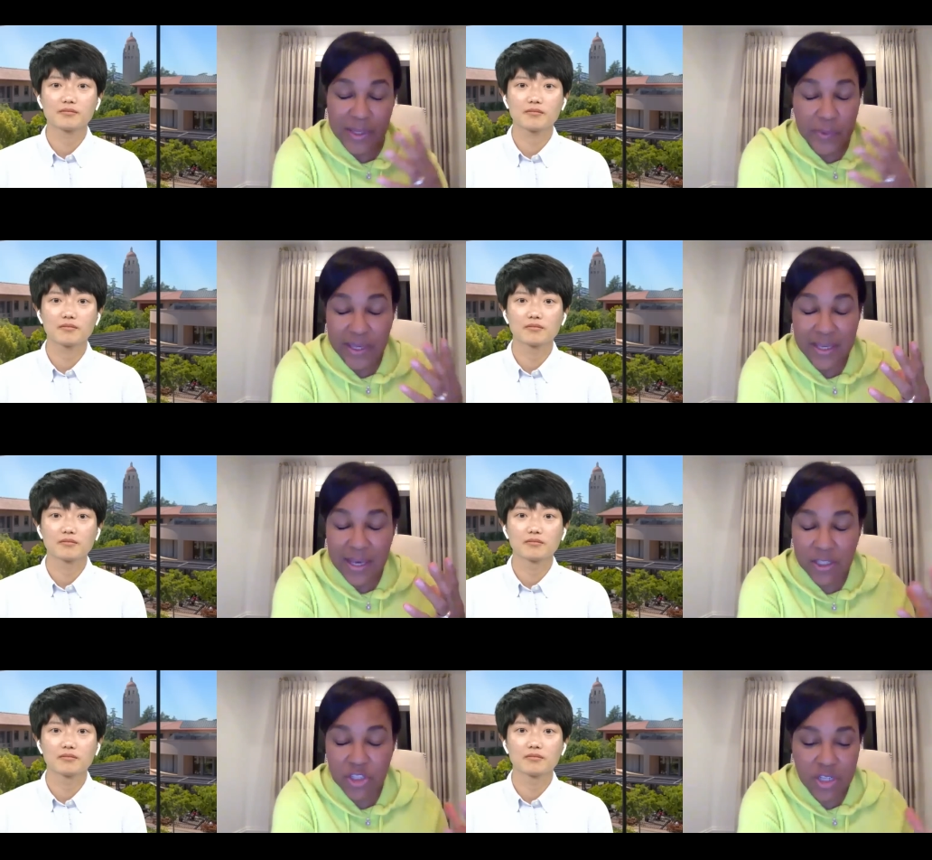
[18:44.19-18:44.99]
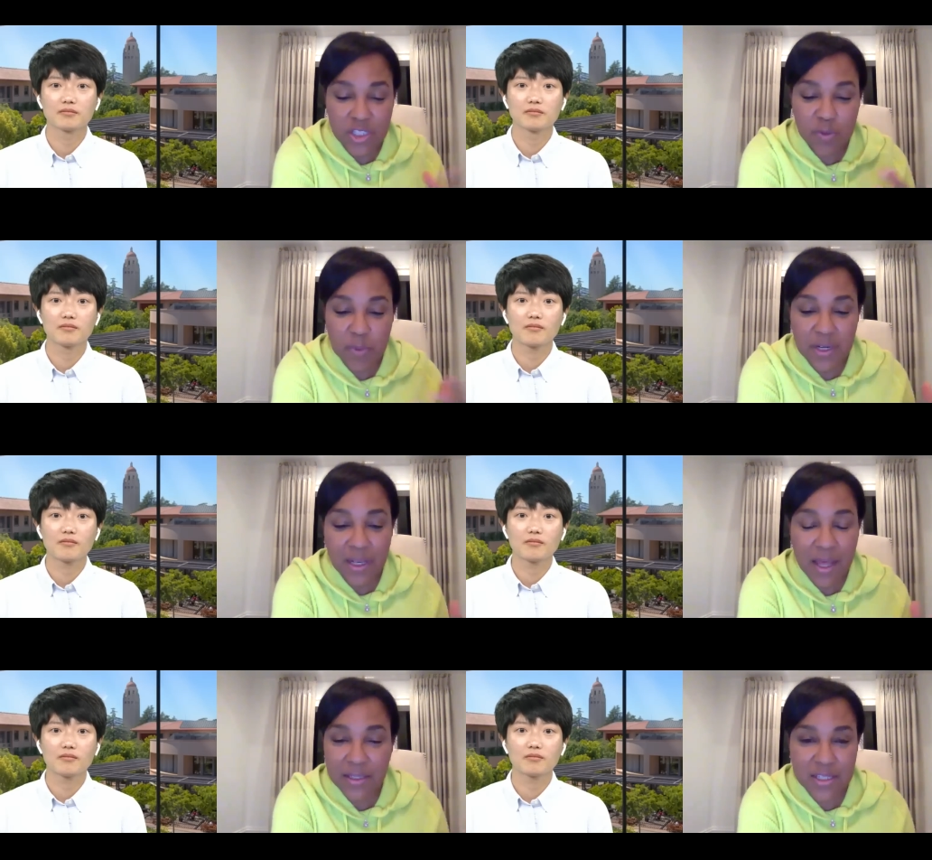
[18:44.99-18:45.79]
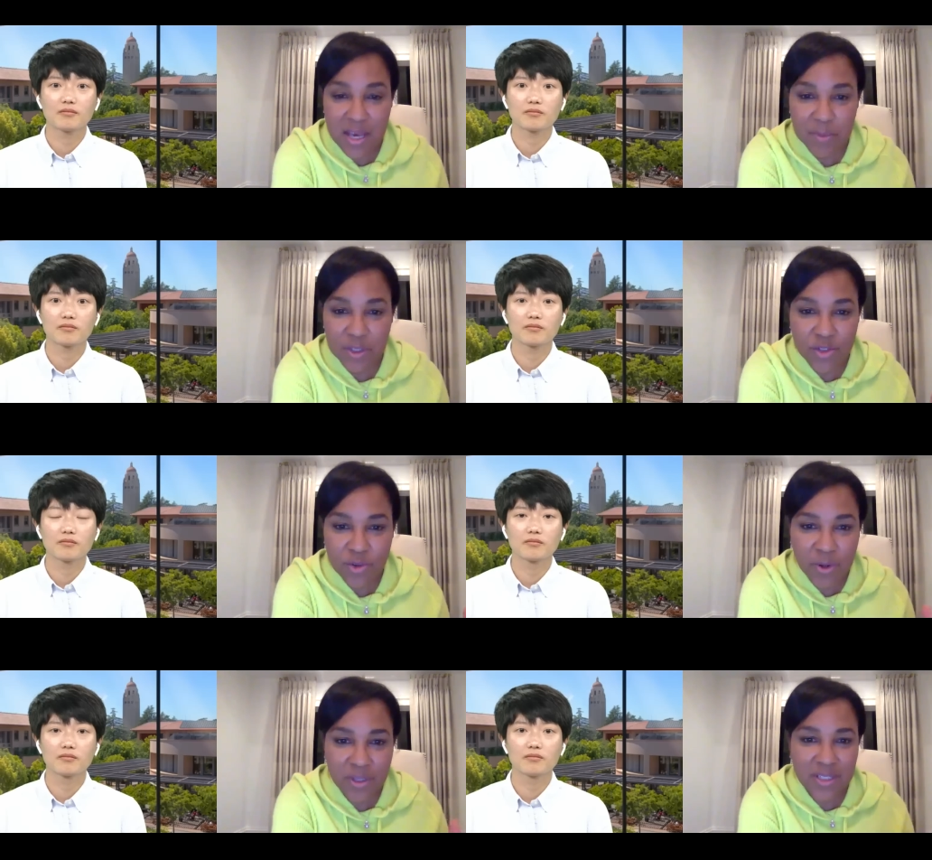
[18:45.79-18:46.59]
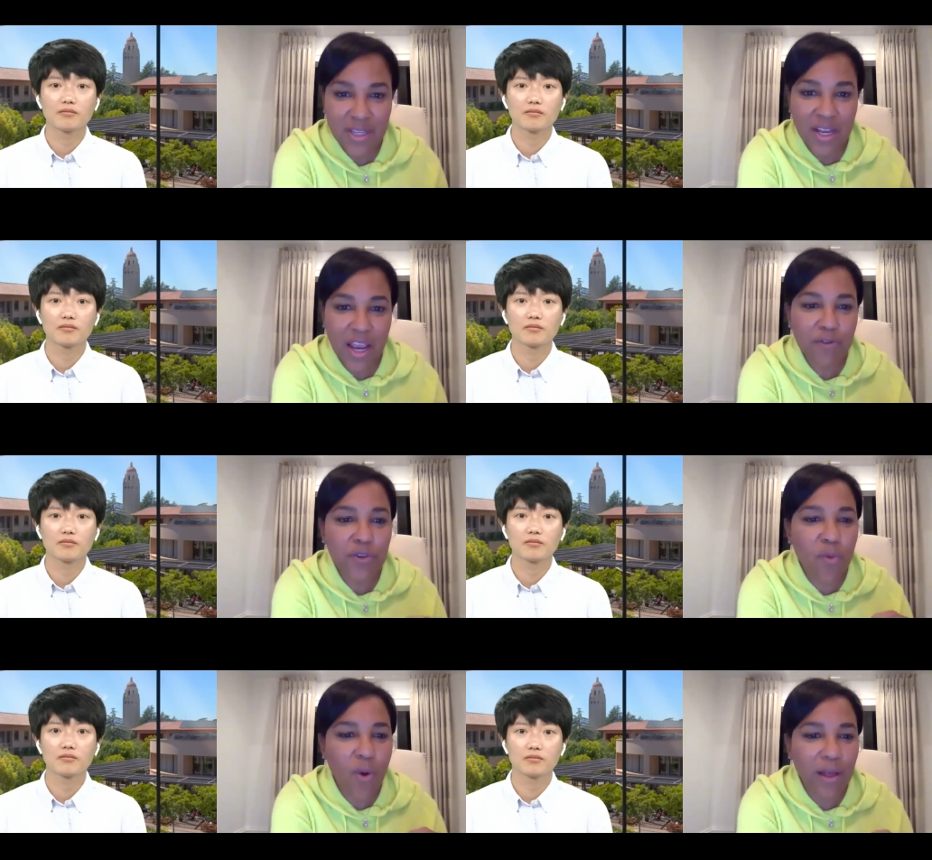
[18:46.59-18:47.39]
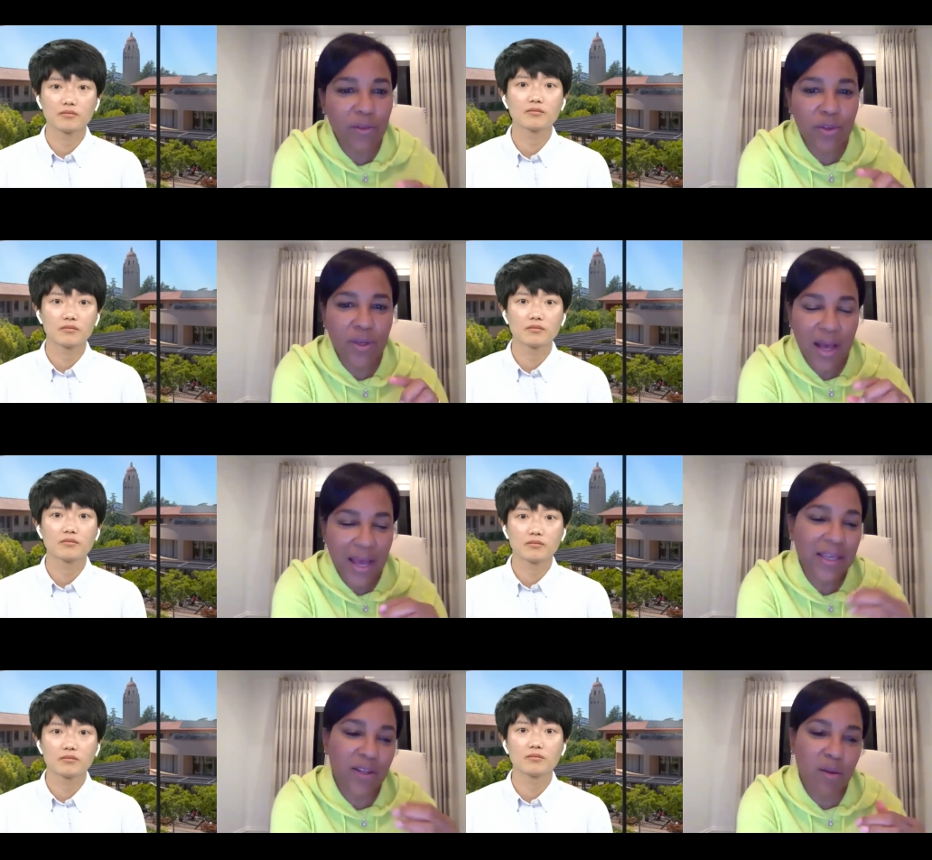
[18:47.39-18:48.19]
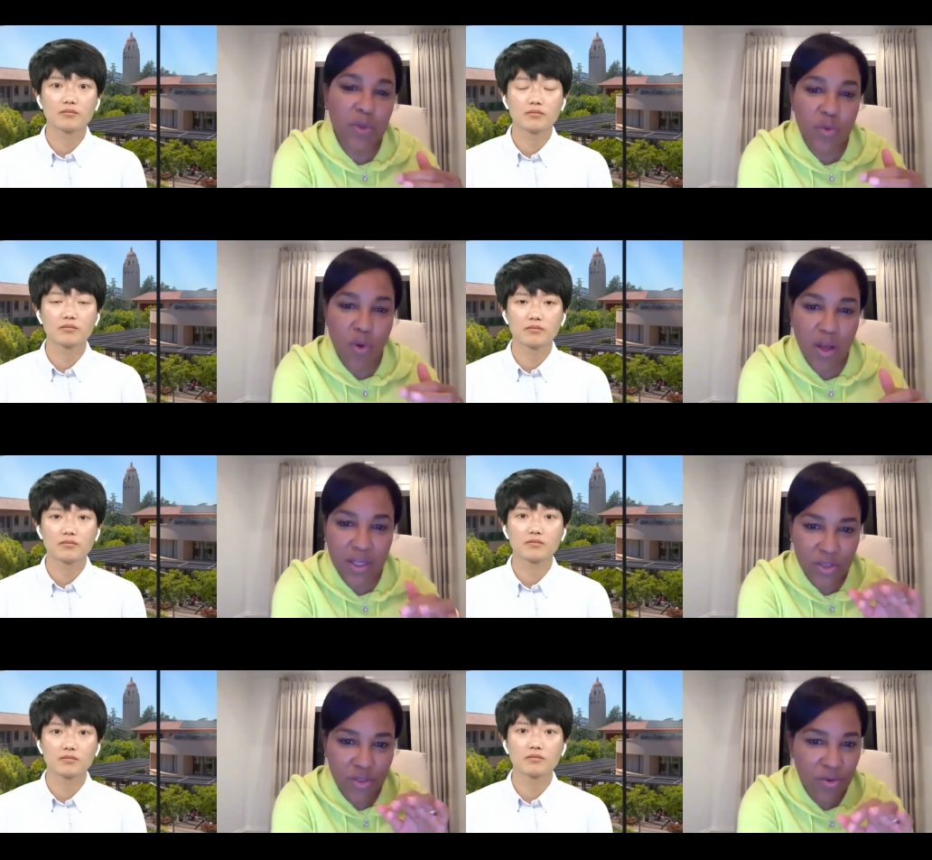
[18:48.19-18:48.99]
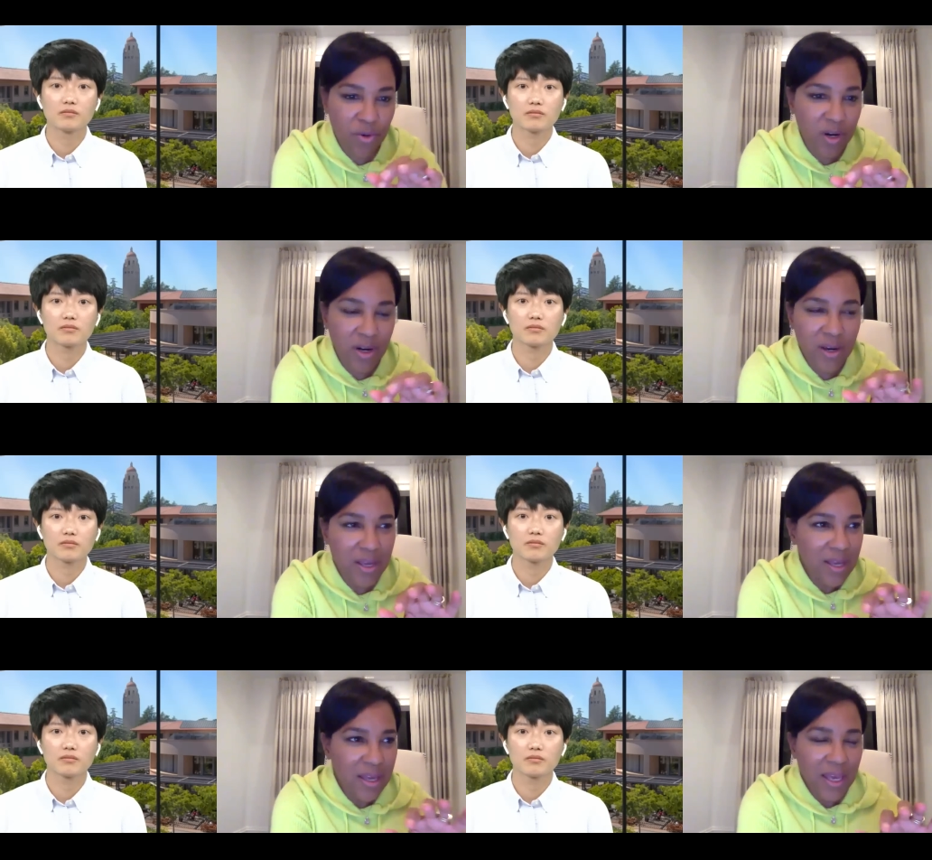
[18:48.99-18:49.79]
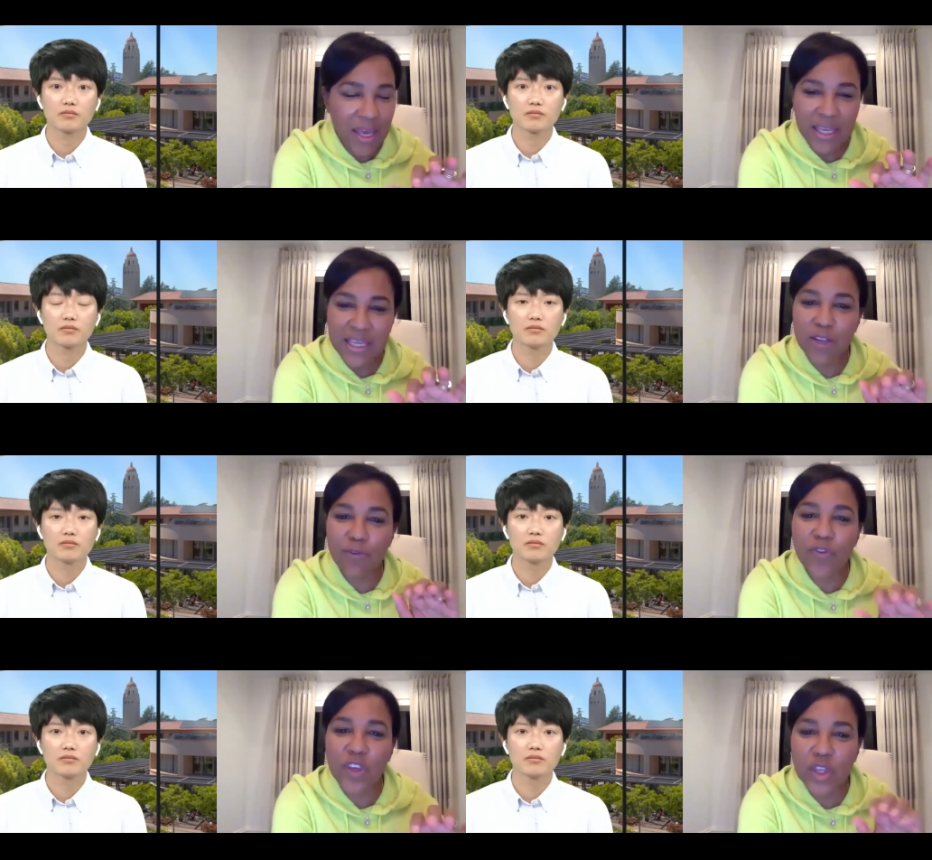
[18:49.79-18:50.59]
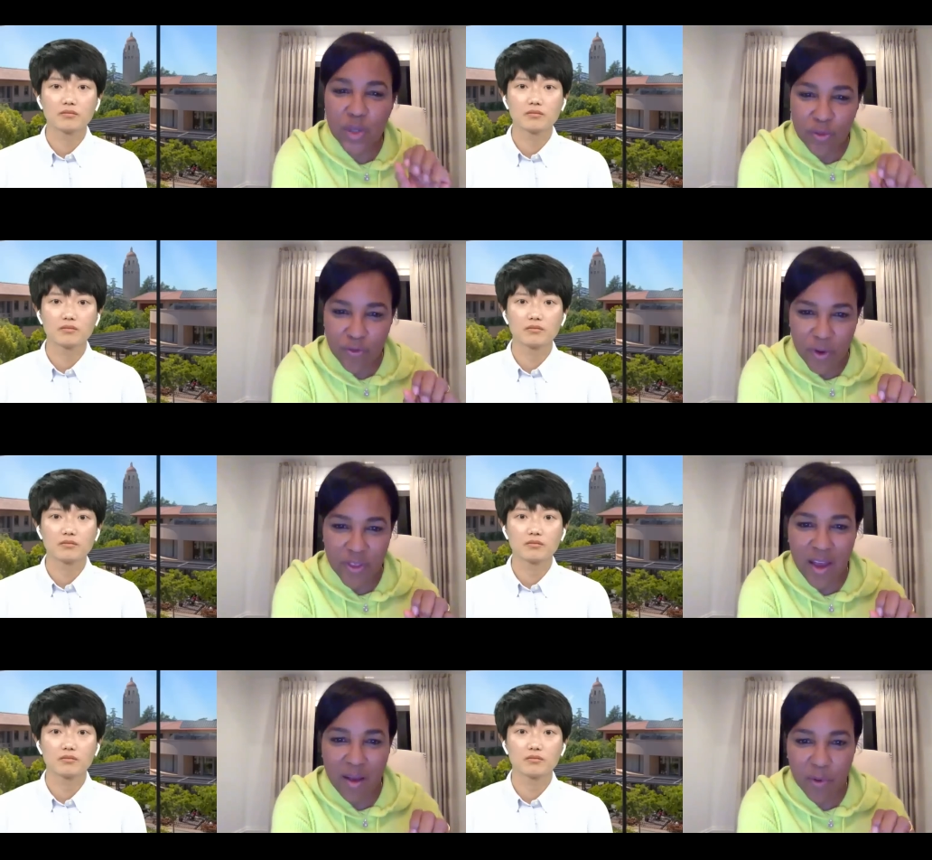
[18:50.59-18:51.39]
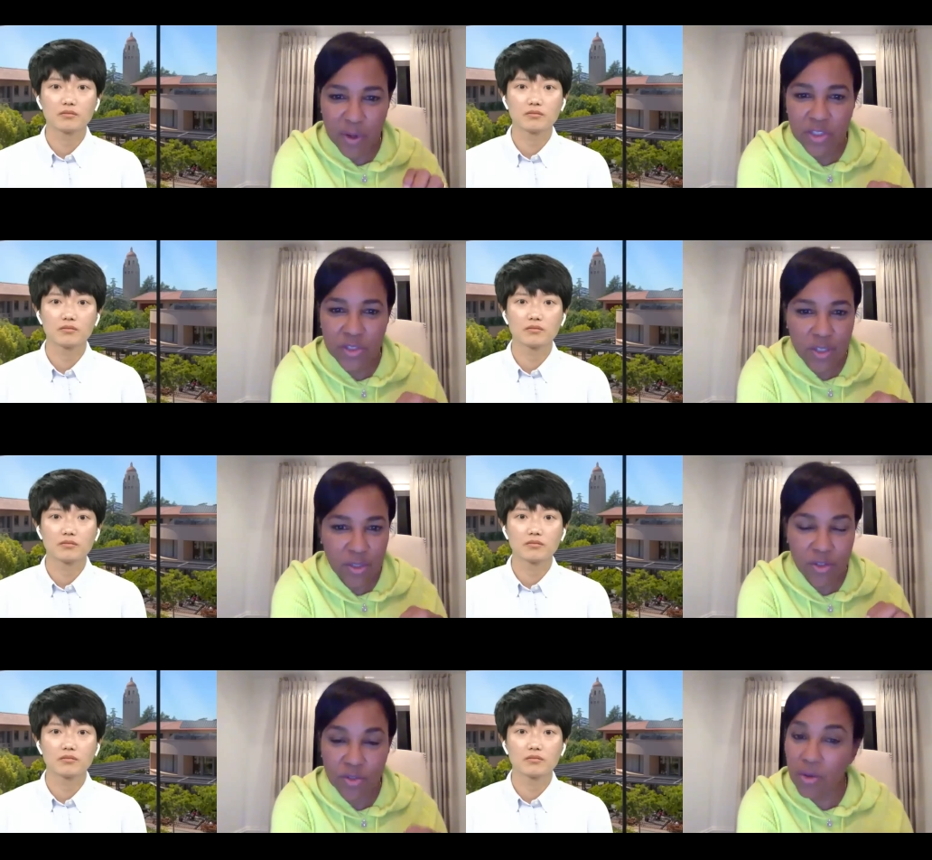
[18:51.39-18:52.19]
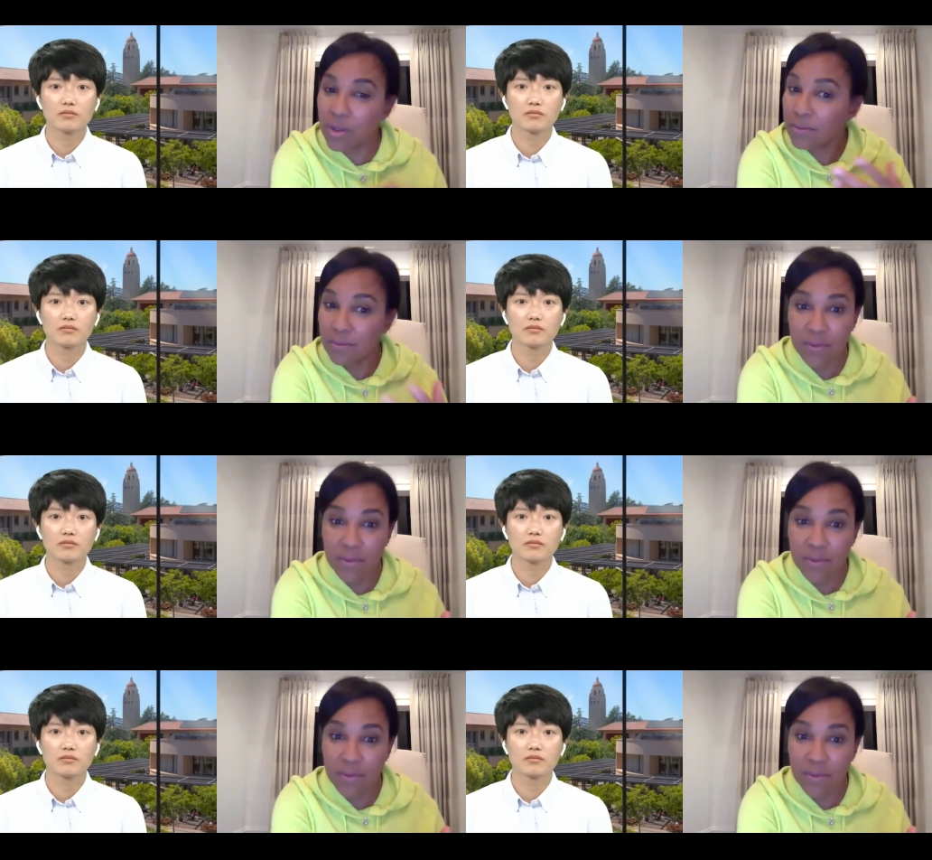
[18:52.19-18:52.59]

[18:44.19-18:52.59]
Speaker 1: we got a chance to spend a lot of time in stores. And after a while, I can almost walk in a store and get a feel for the operations of the store.